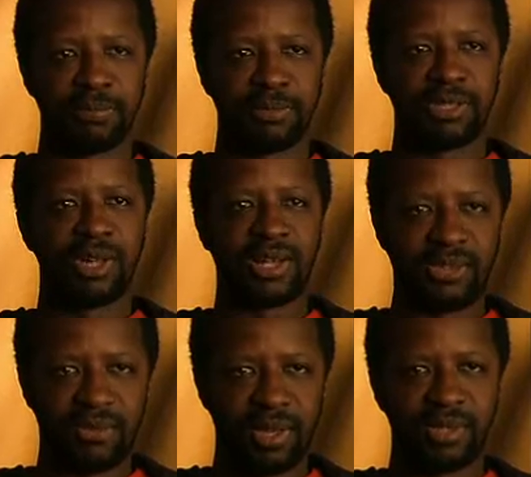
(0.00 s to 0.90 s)
There's lots
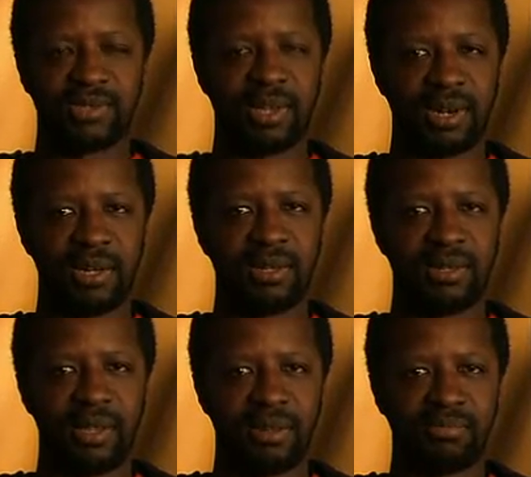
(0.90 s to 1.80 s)
of things that
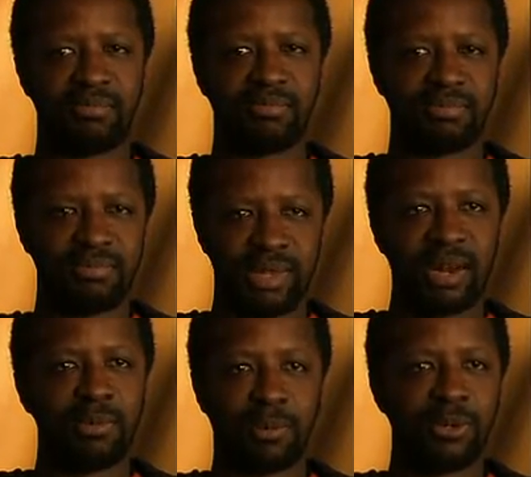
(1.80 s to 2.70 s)

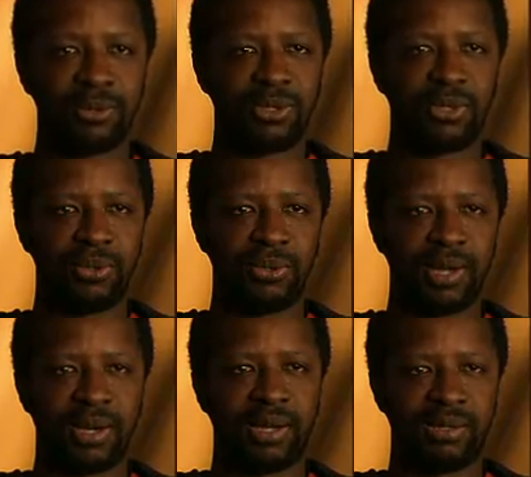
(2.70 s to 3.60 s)
I'm opposed to
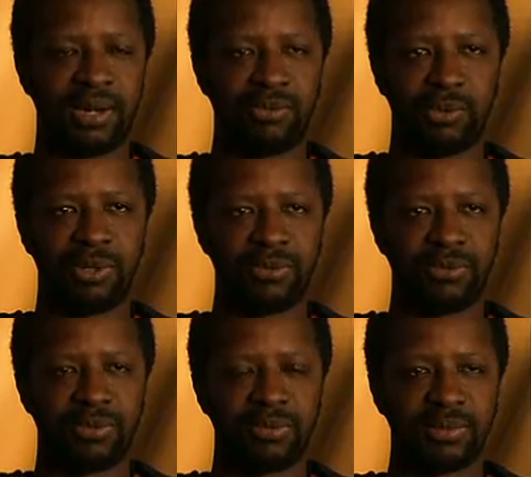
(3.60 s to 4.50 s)
that I would
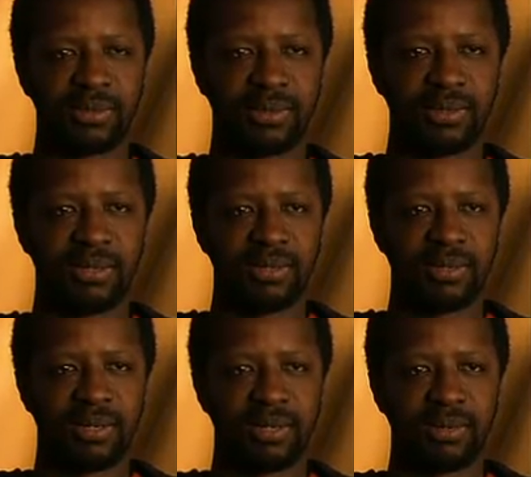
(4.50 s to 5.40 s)

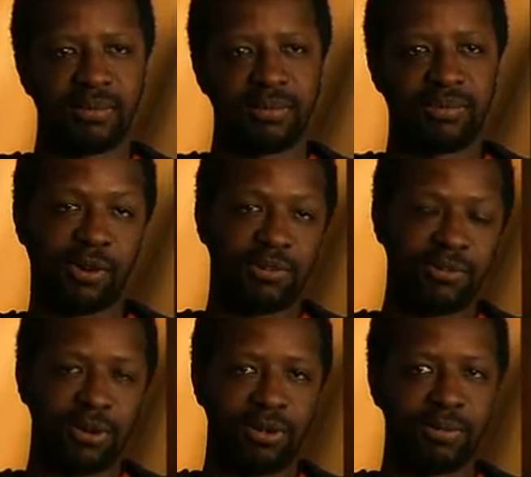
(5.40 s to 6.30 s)
have fought
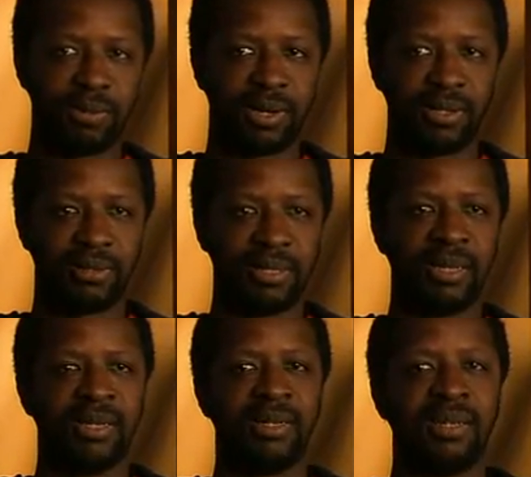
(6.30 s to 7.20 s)
for. But
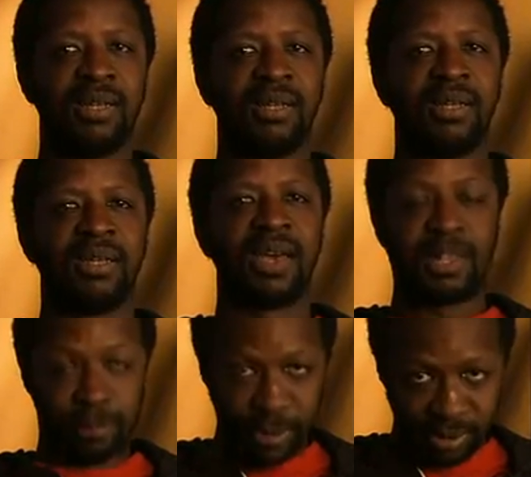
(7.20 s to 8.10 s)

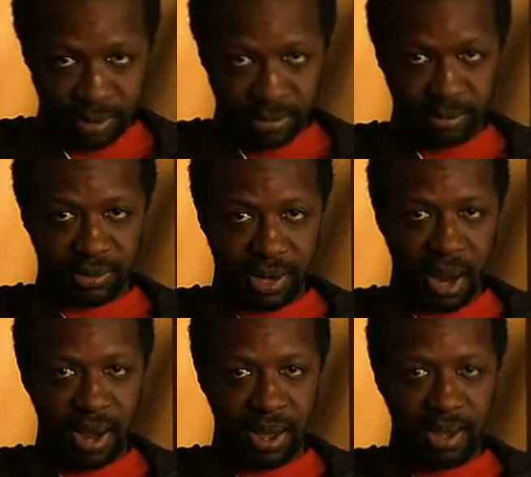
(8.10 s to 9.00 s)
at the present
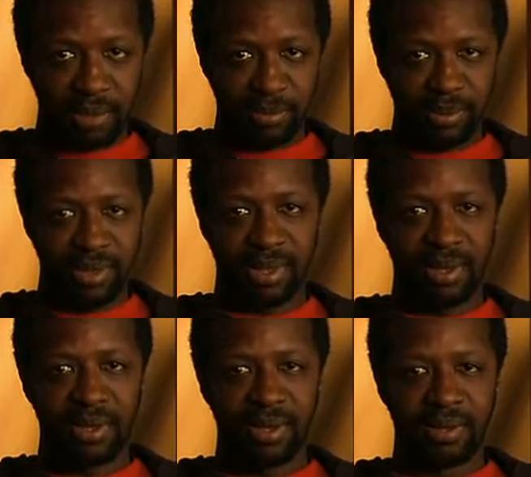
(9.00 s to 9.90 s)
time,
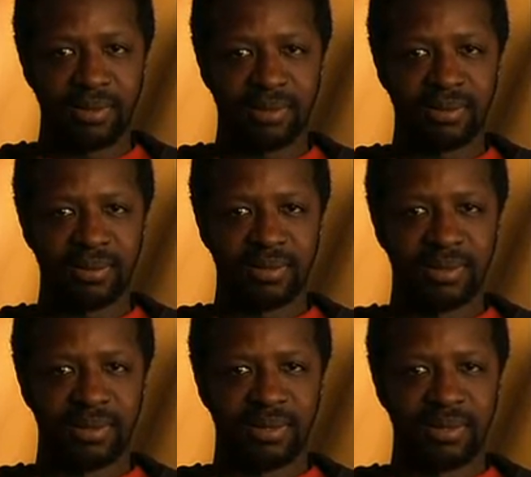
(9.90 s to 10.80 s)
the
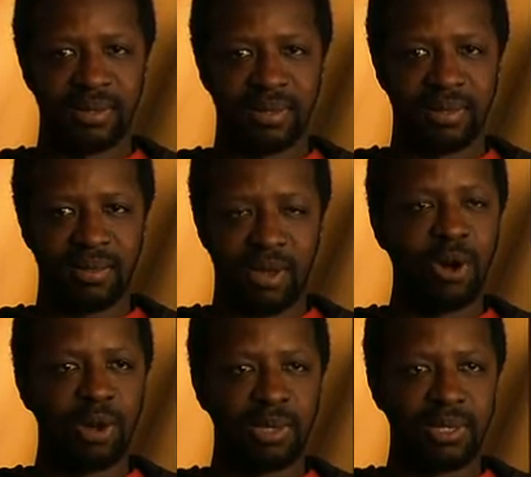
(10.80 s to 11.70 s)

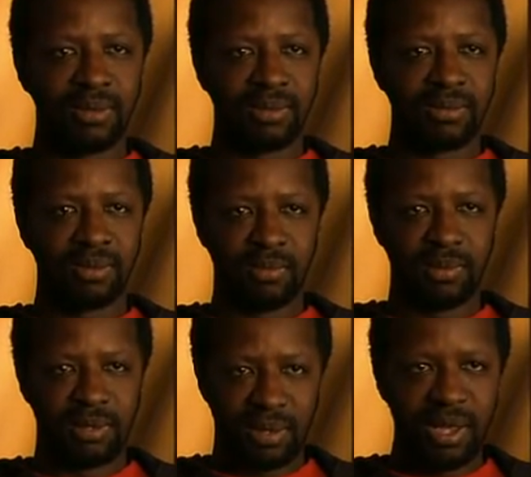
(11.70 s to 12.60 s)
Army, the
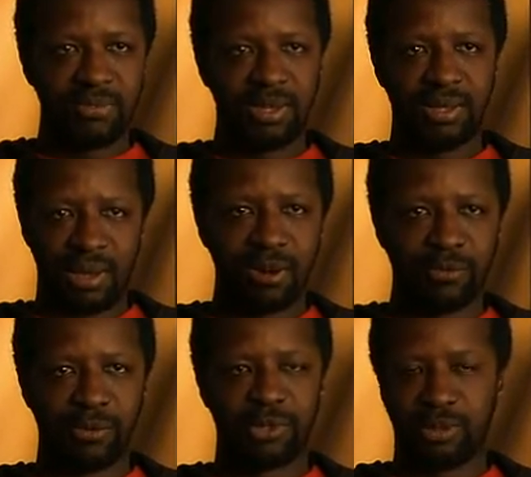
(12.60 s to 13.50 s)
Navy, the Air
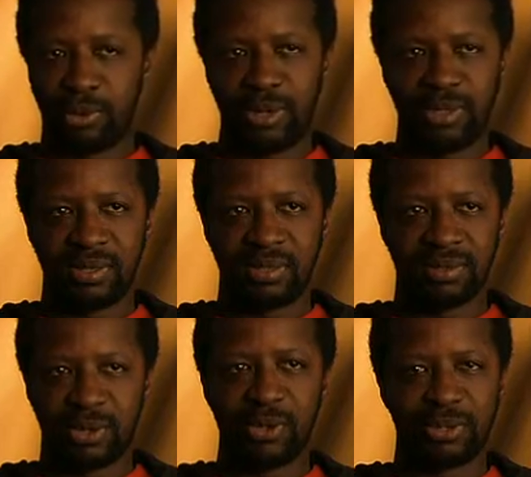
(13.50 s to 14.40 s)
Force, the Marines,
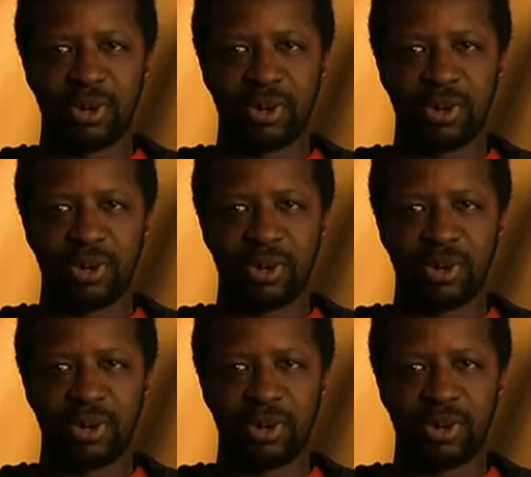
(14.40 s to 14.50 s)
the Coast